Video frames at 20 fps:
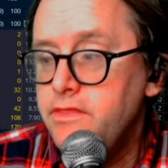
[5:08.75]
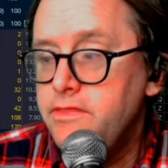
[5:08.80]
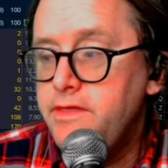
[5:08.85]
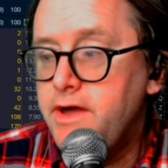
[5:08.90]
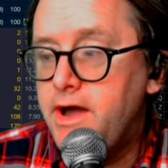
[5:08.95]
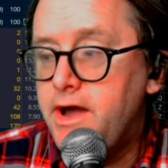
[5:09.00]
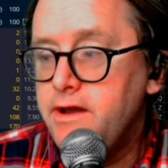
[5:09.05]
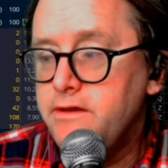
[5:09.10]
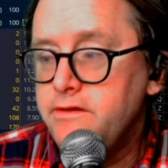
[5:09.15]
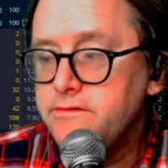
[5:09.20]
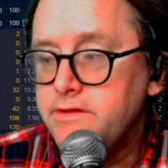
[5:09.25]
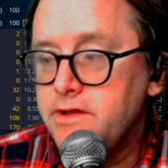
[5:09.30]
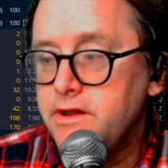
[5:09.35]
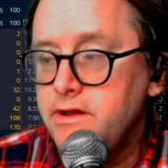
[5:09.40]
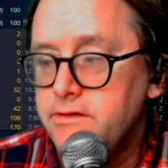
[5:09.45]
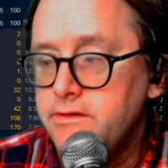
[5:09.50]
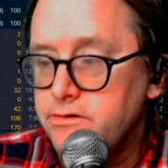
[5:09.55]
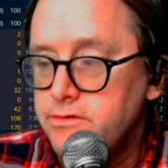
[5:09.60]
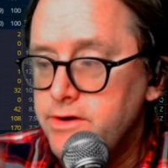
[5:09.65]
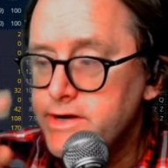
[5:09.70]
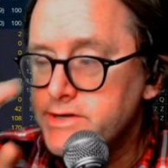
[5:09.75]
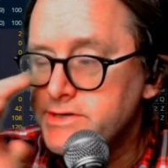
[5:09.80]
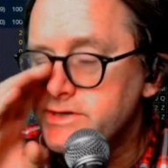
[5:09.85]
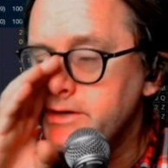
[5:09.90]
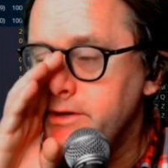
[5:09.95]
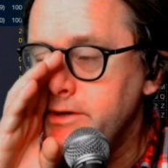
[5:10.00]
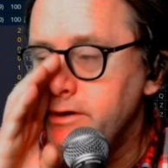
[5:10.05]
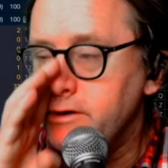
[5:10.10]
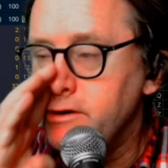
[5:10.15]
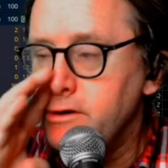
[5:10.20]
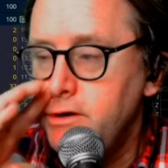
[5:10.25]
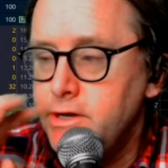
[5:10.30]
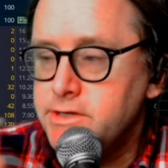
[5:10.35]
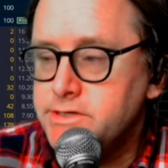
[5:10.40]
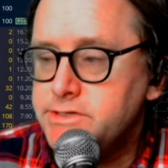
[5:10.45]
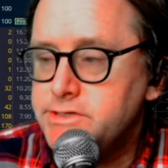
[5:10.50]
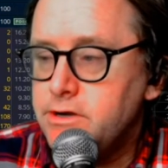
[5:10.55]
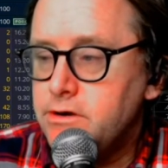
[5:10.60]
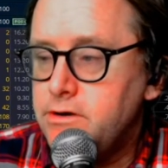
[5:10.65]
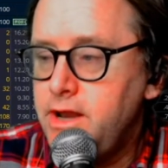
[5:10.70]
That is kind of the question here.
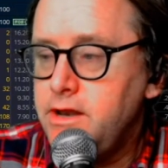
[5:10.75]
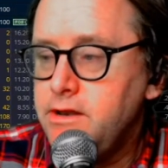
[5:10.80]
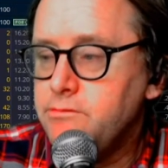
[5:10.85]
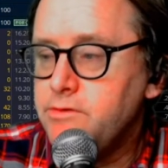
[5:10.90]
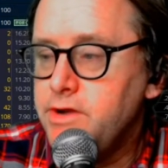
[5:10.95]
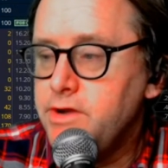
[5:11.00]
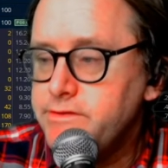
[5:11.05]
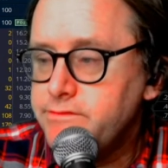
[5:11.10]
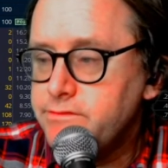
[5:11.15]
So anyway,